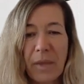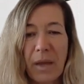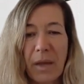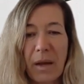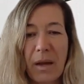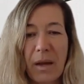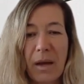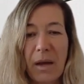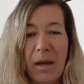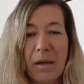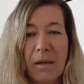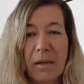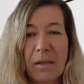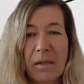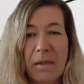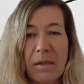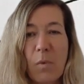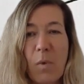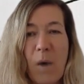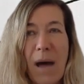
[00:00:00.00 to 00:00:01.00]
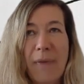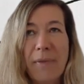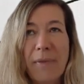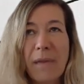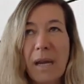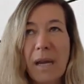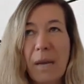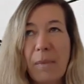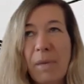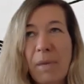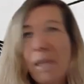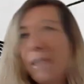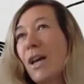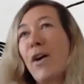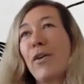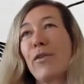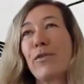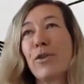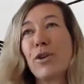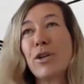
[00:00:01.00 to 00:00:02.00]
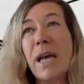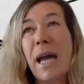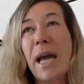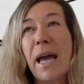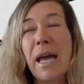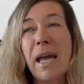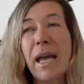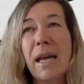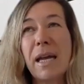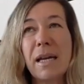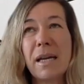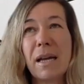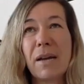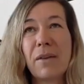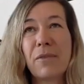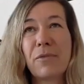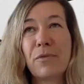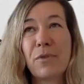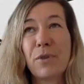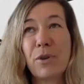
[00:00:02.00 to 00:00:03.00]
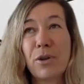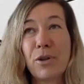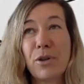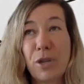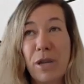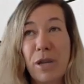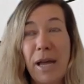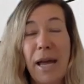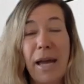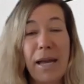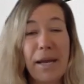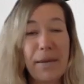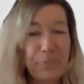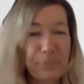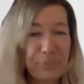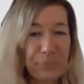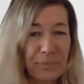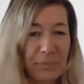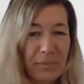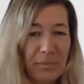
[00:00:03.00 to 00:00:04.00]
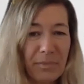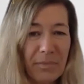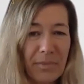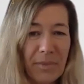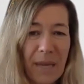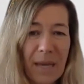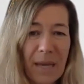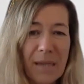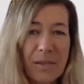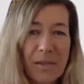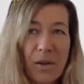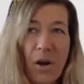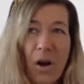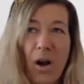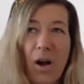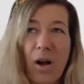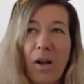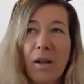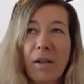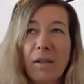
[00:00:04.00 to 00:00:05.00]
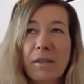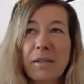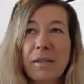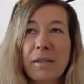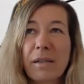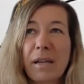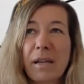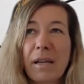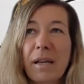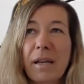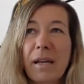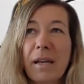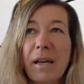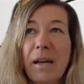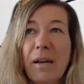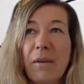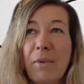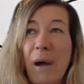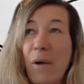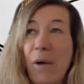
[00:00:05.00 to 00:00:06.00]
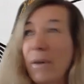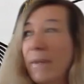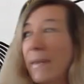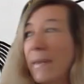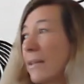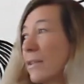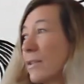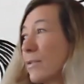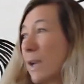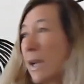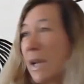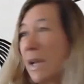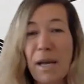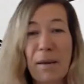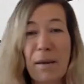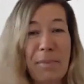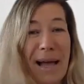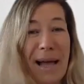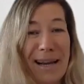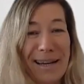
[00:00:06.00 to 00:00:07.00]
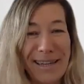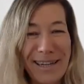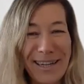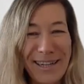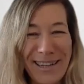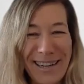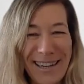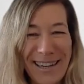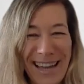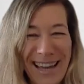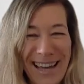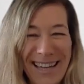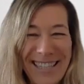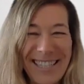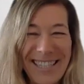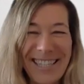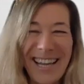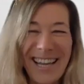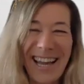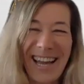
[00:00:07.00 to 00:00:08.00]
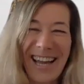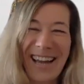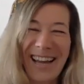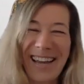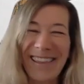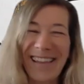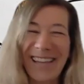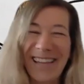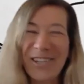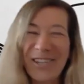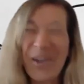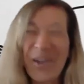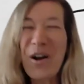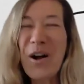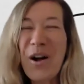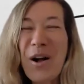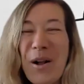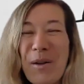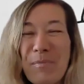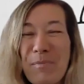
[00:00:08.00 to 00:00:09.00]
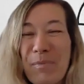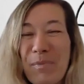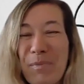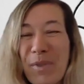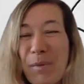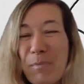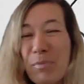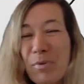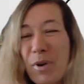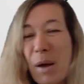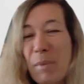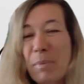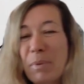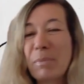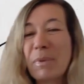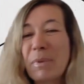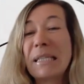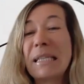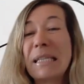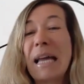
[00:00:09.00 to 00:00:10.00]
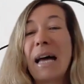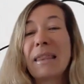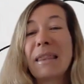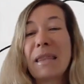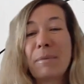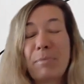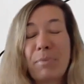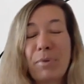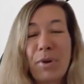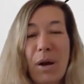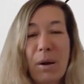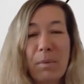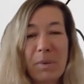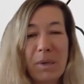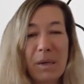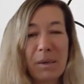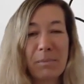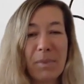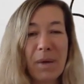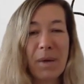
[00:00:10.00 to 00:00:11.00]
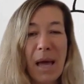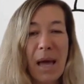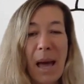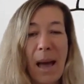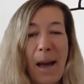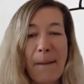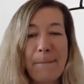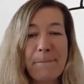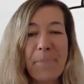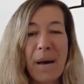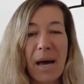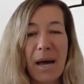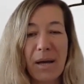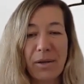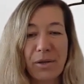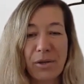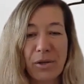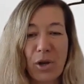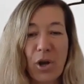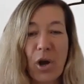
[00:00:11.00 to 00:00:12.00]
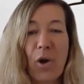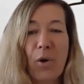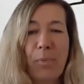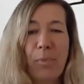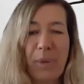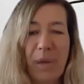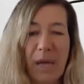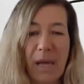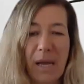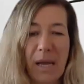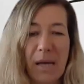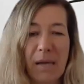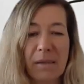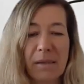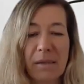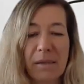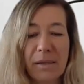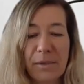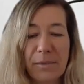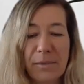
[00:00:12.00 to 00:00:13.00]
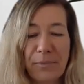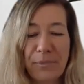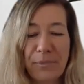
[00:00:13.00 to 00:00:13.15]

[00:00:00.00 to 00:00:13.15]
And the one that I picked out for today is called, wow, and that's ringing a bell here, I guess. And that's called "The Problem Is Not the Problem, but Coping Is."